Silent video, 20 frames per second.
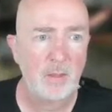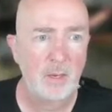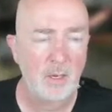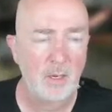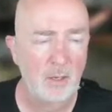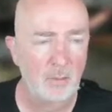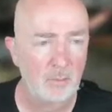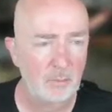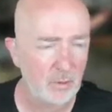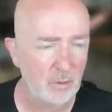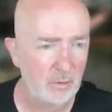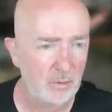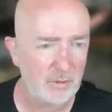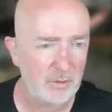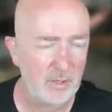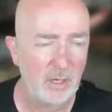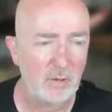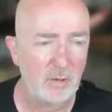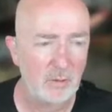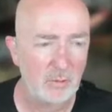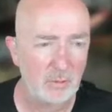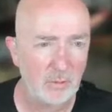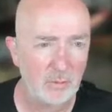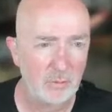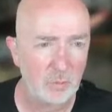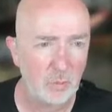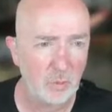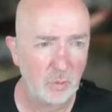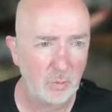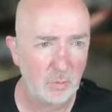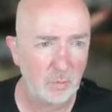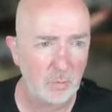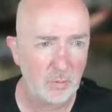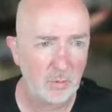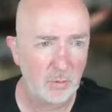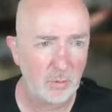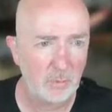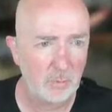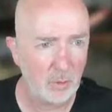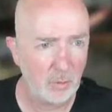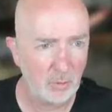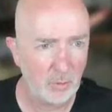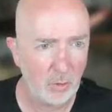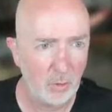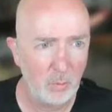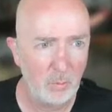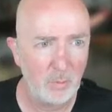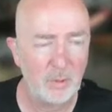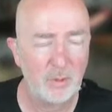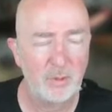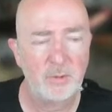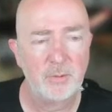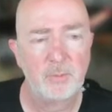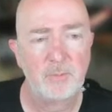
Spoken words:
I'm going to download this workbook. I'm going to open it.